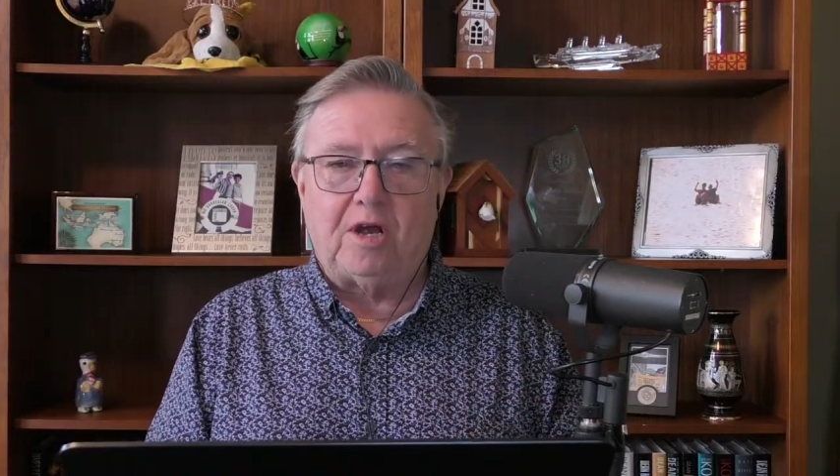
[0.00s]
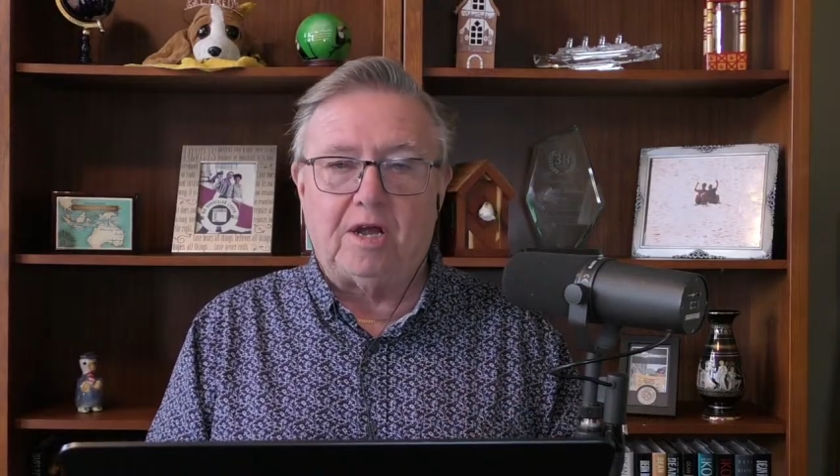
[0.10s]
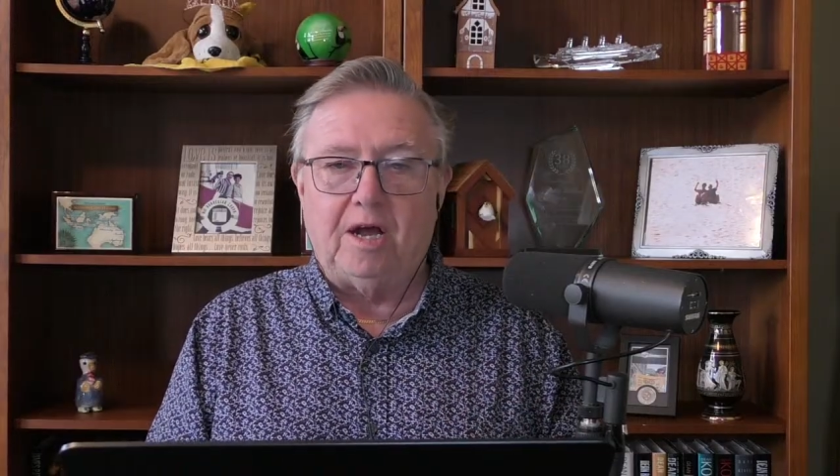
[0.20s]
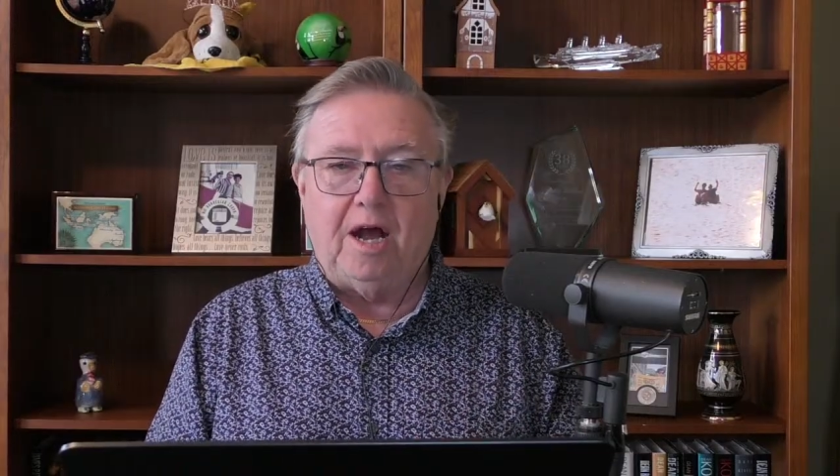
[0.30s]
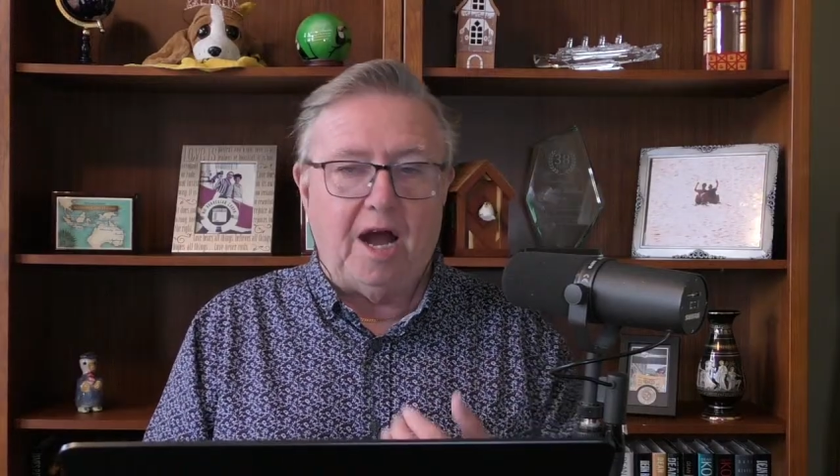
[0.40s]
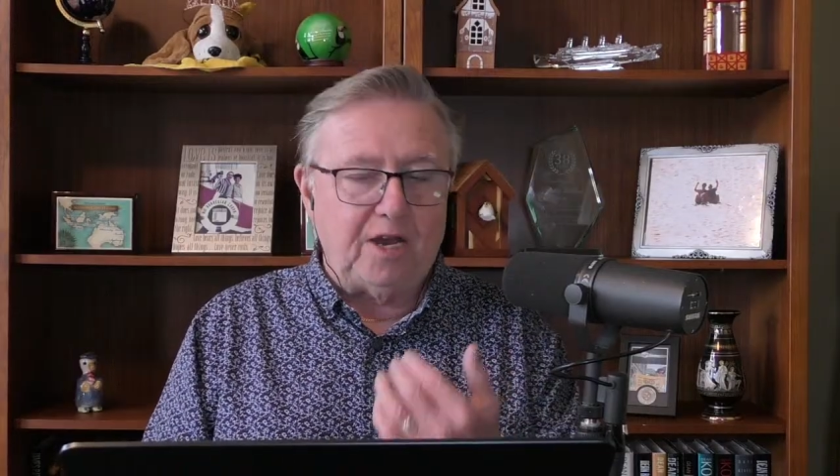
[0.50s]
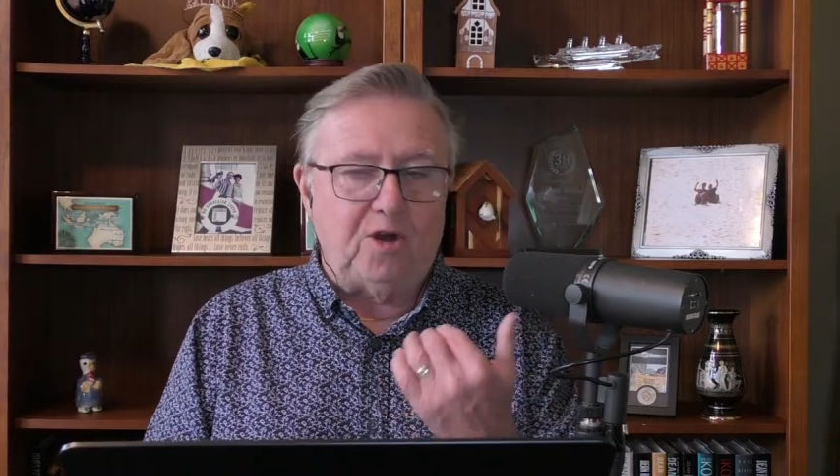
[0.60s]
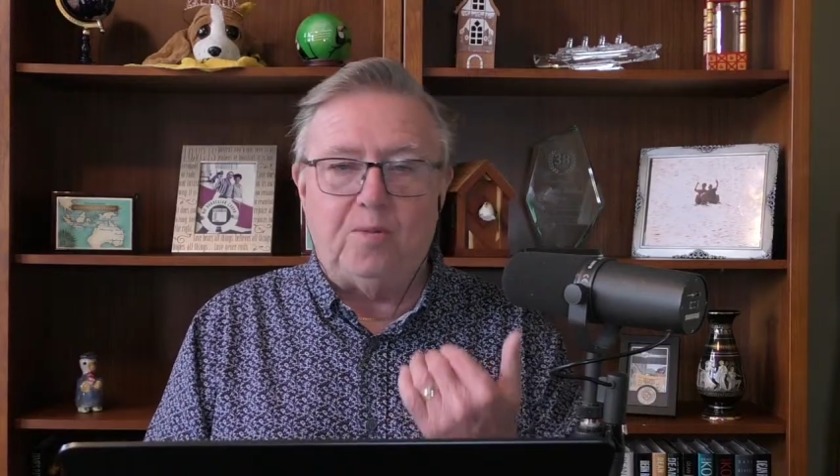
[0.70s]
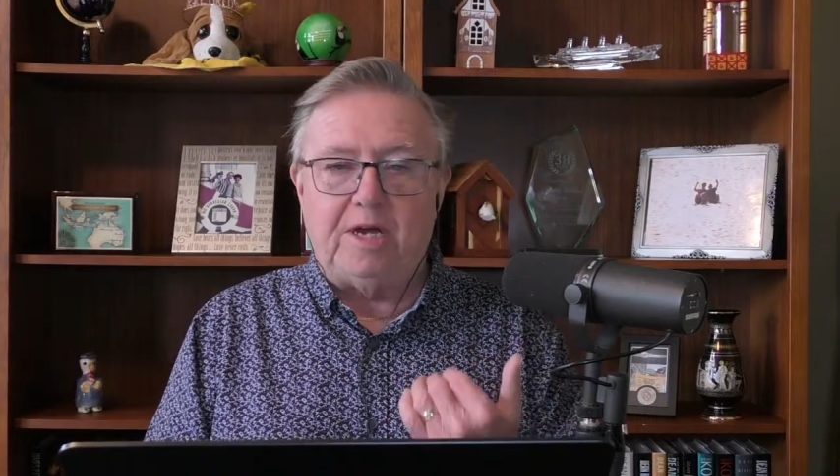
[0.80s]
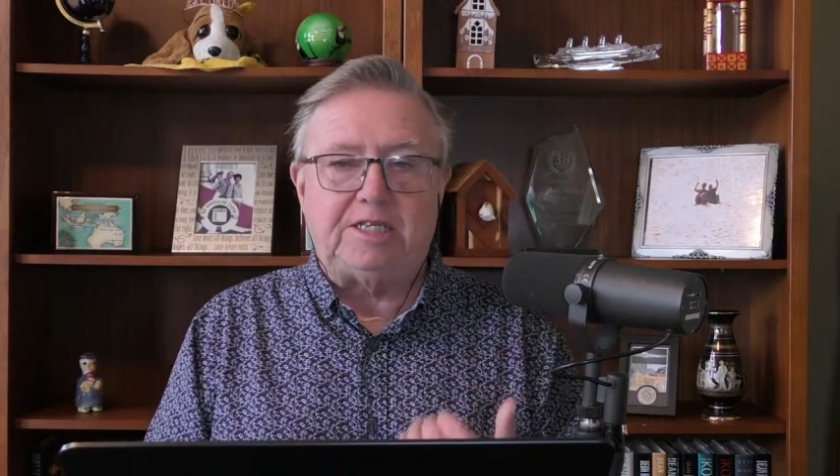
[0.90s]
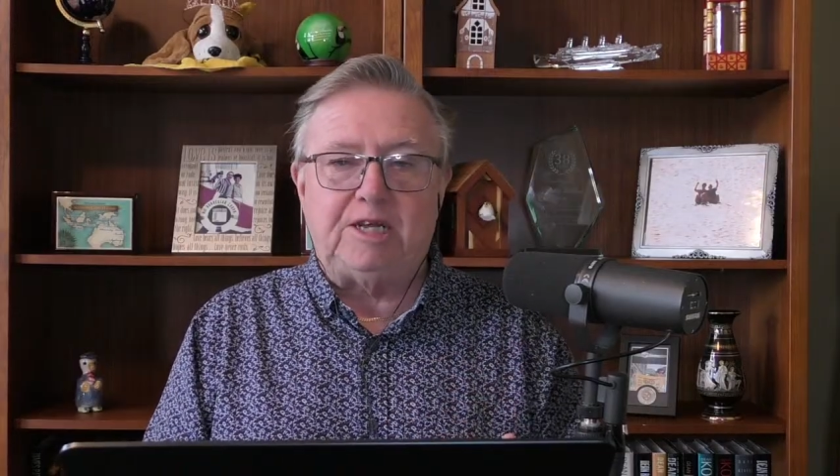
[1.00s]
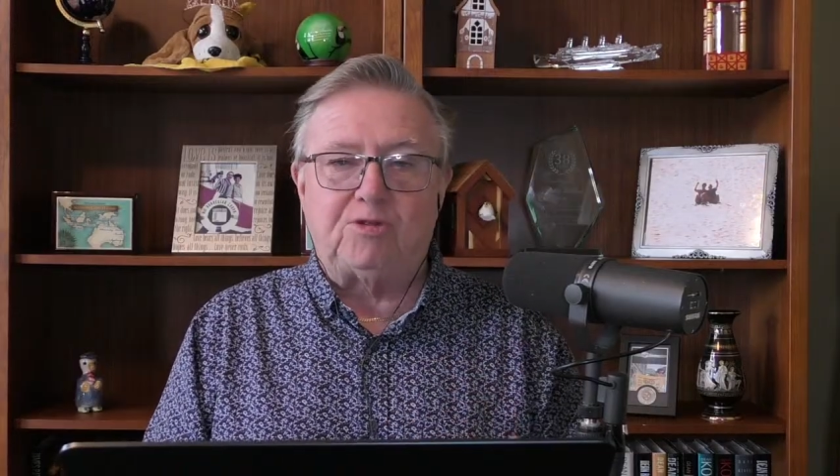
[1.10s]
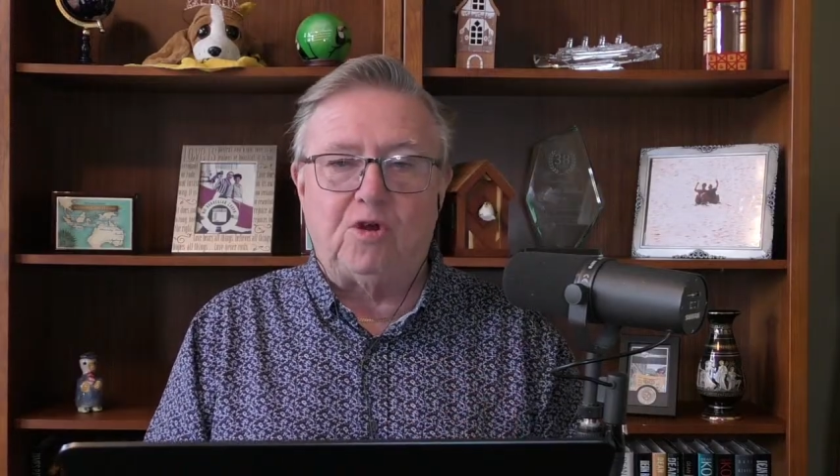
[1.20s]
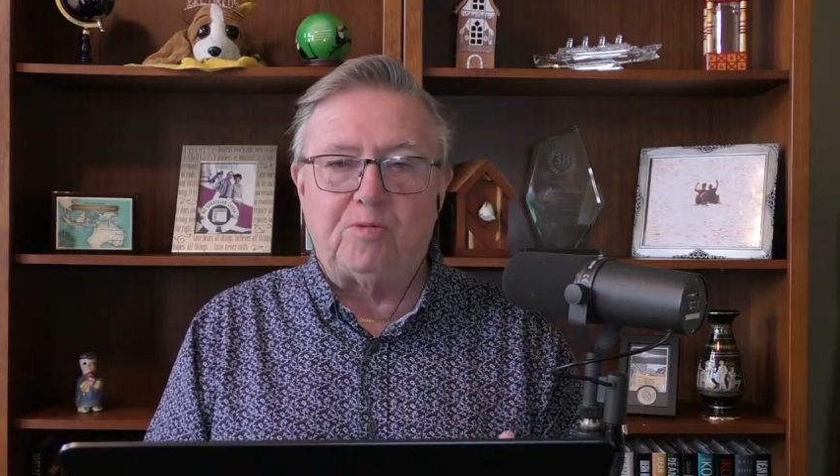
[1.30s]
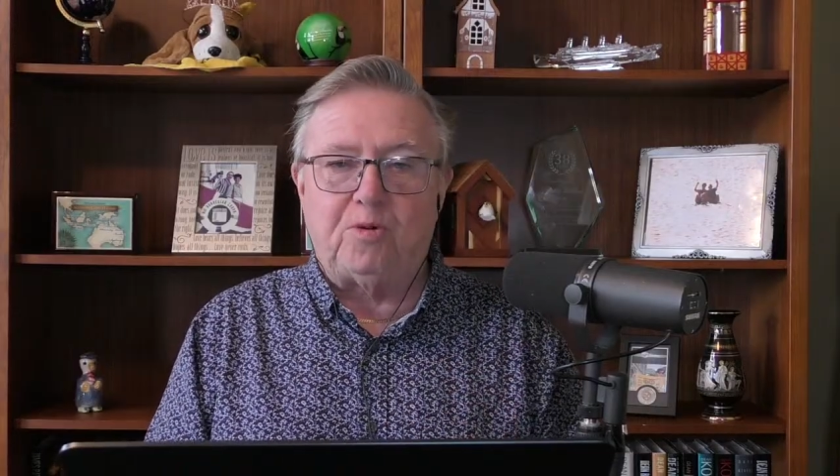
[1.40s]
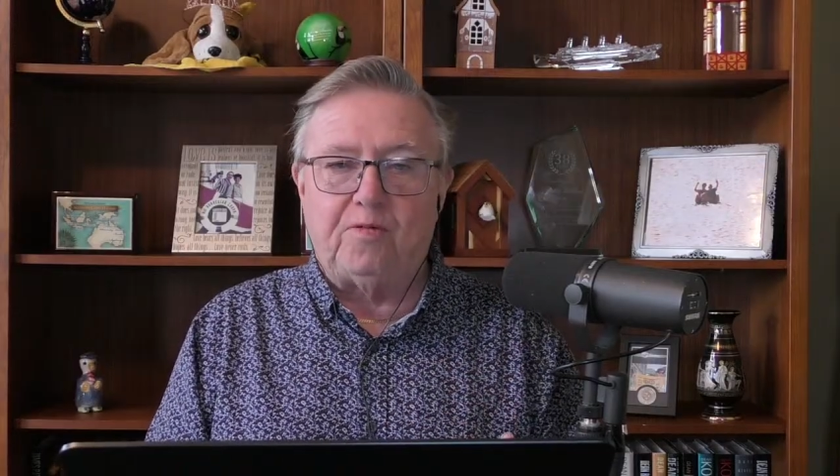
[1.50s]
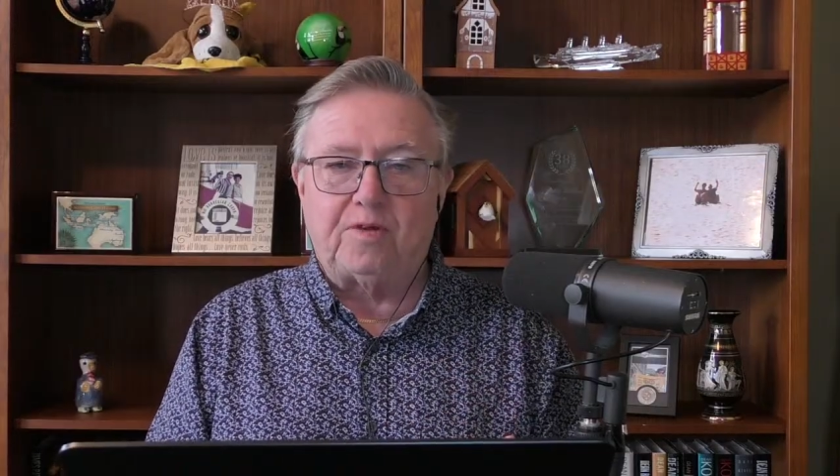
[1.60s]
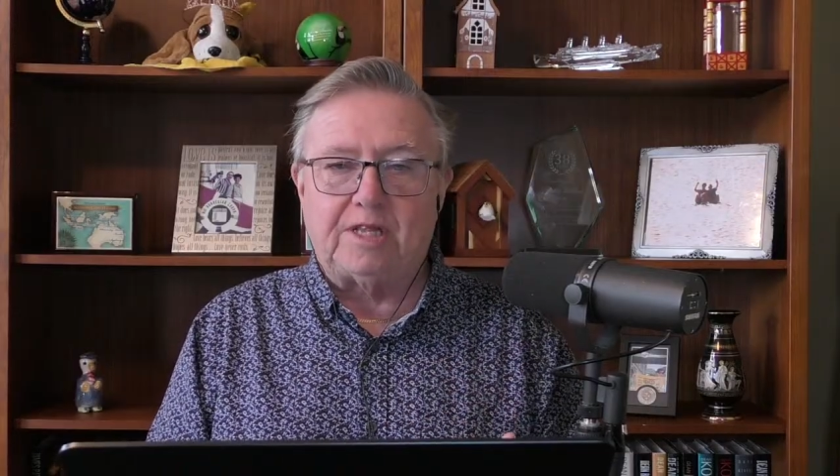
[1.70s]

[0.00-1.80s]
I know my teeth aren't perfect.